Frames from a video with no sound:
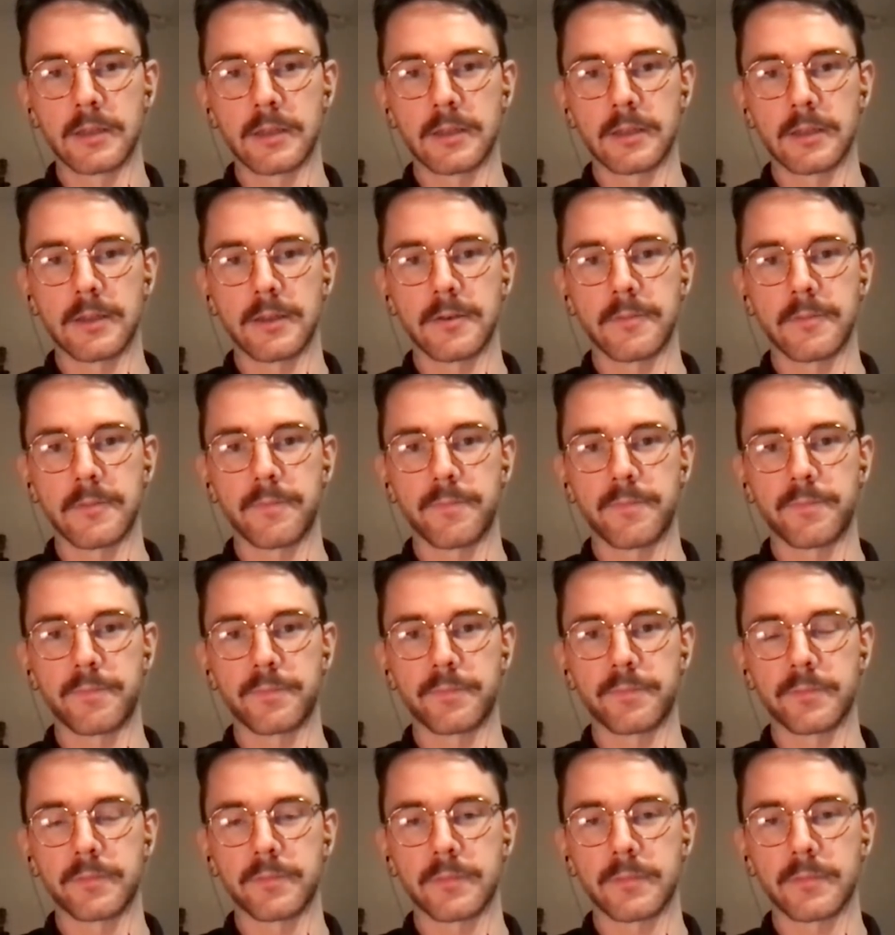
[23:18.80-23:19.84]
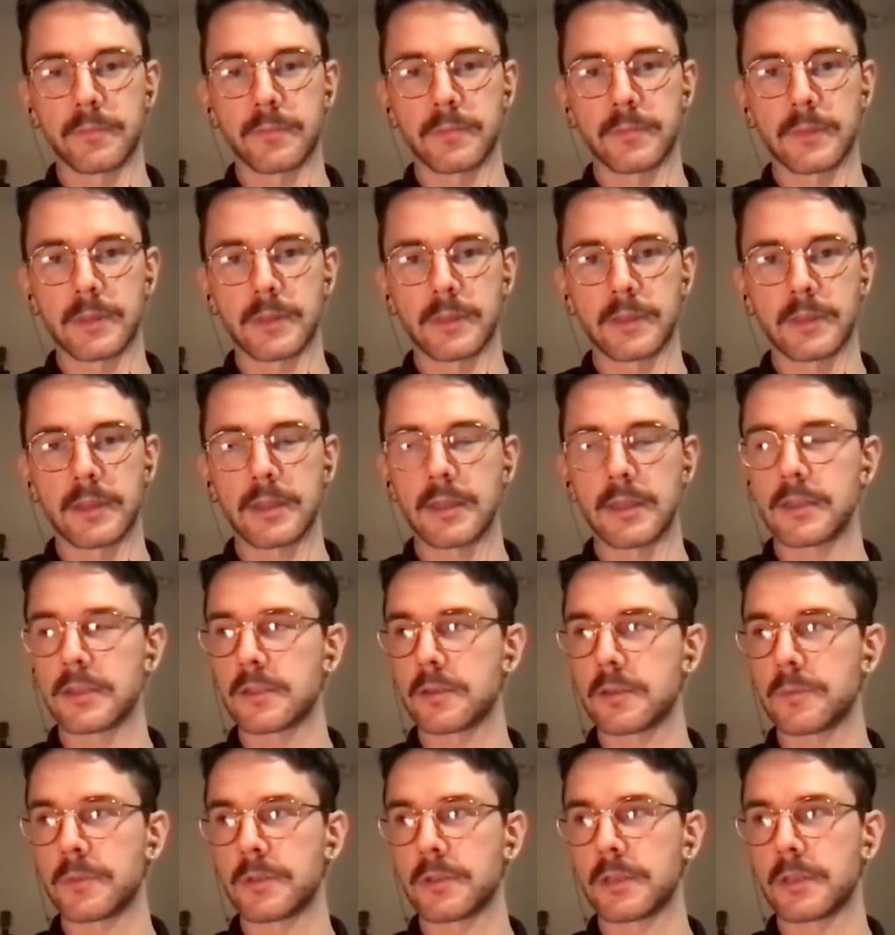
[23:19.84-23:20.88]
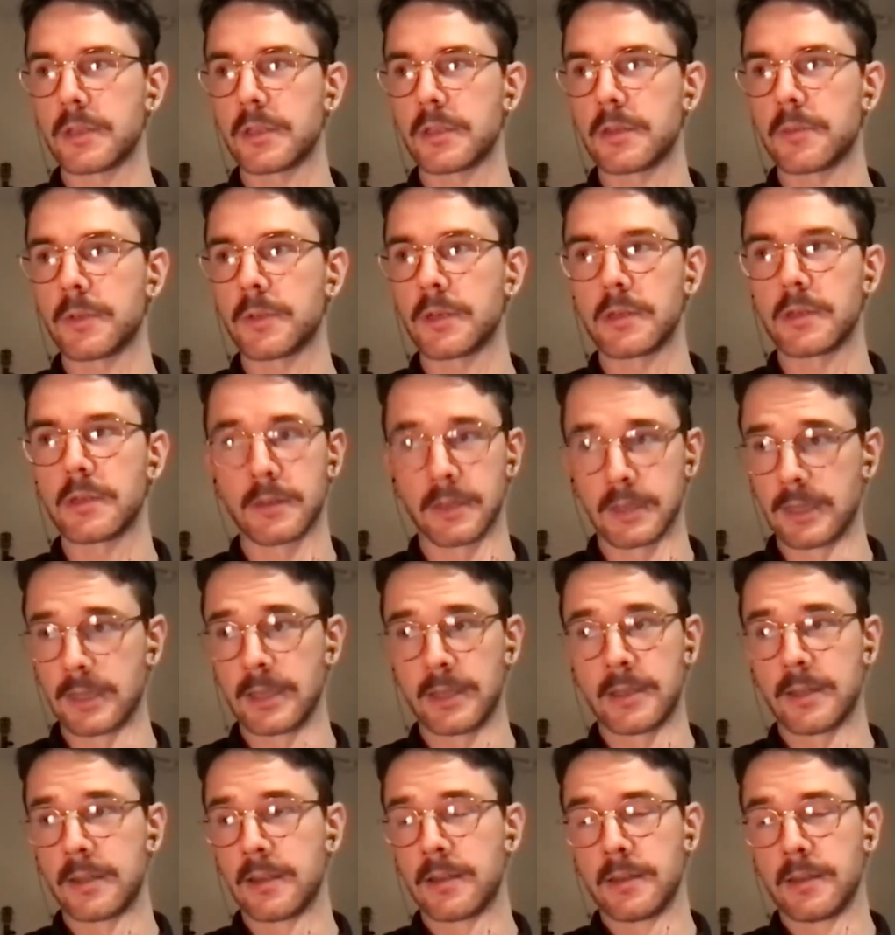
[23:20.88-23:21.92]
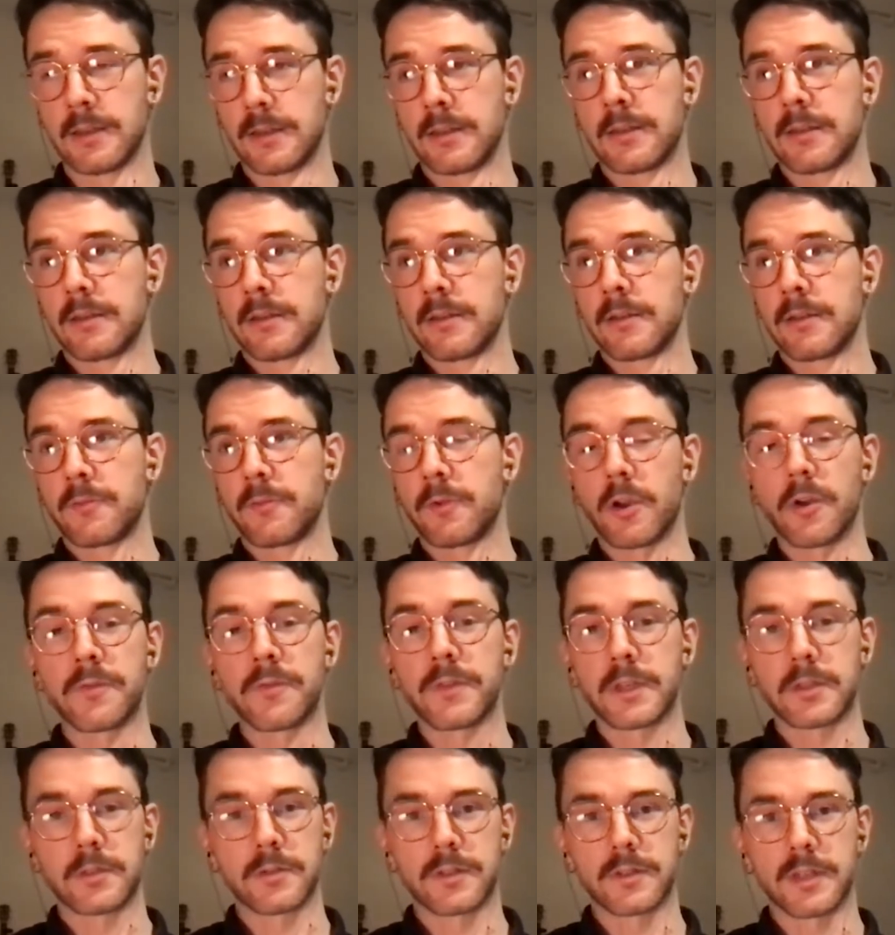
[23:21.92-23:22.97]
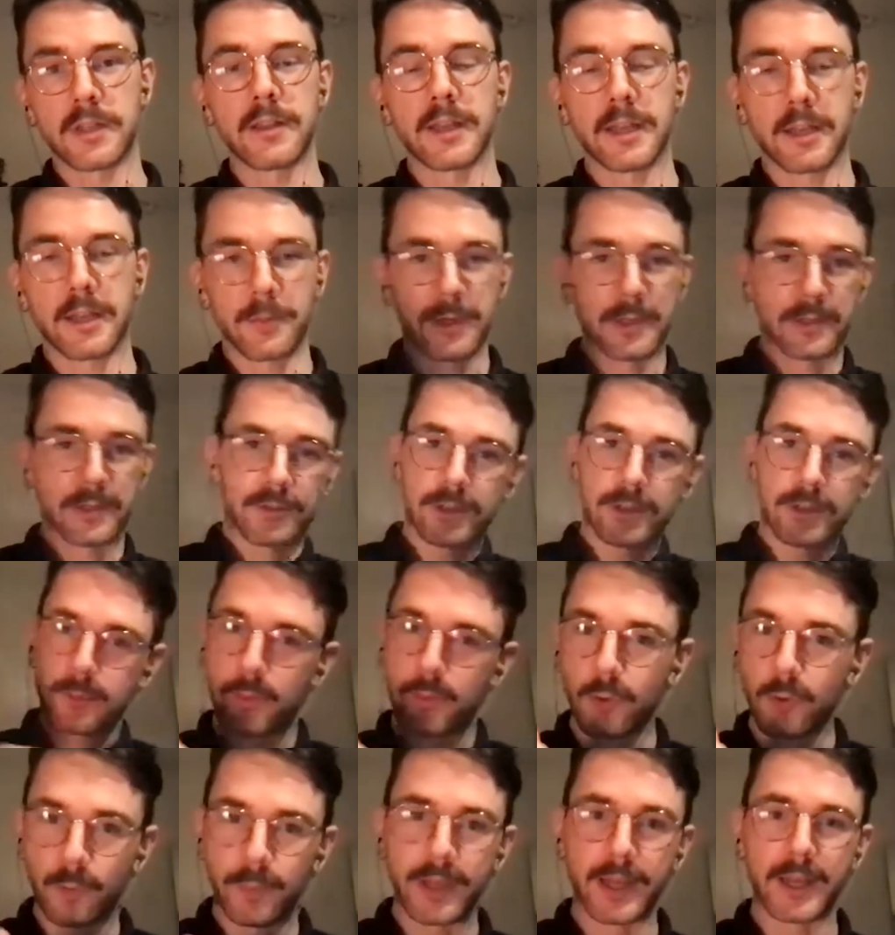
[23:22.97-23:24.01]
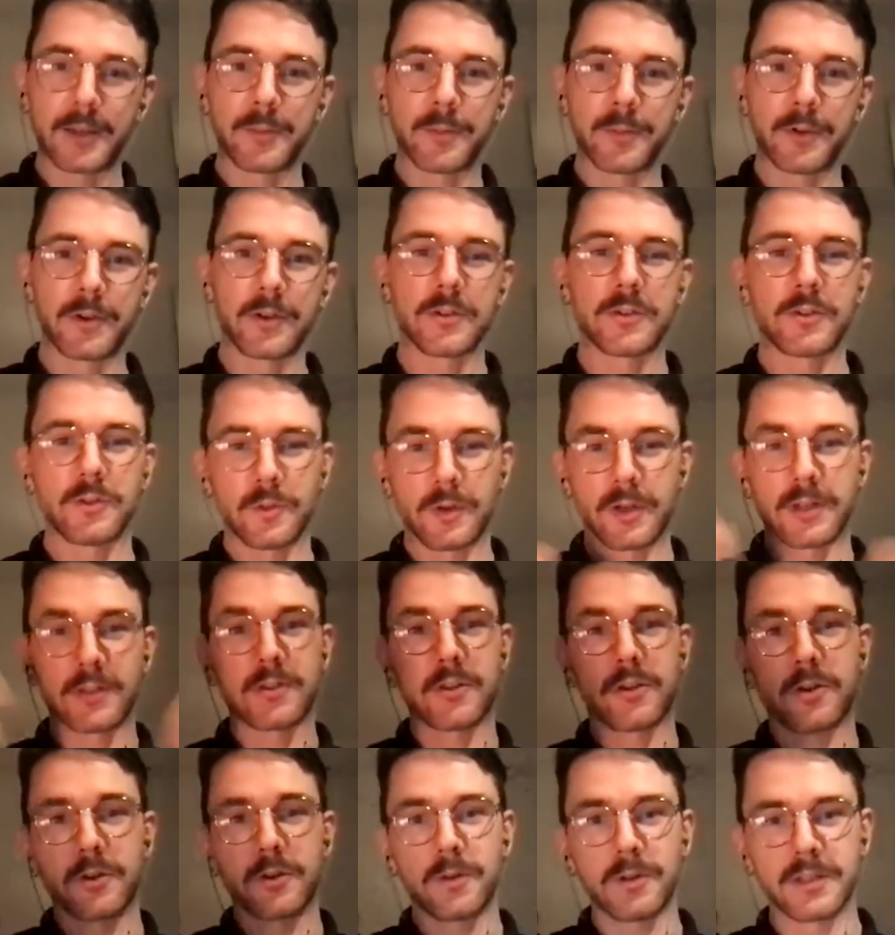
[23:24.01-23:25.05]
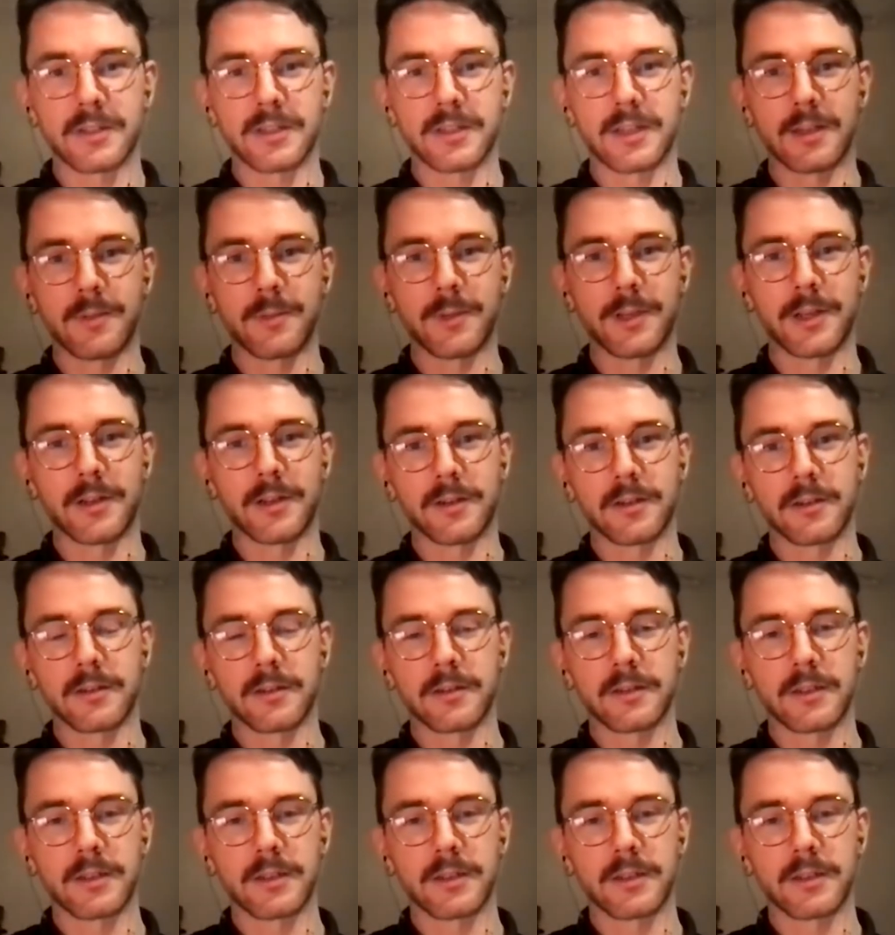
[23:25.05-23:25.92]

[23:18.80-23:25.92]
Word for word: And that is something that, I mean, we often have to tell the animators, like, pull back, because you are taught as an animator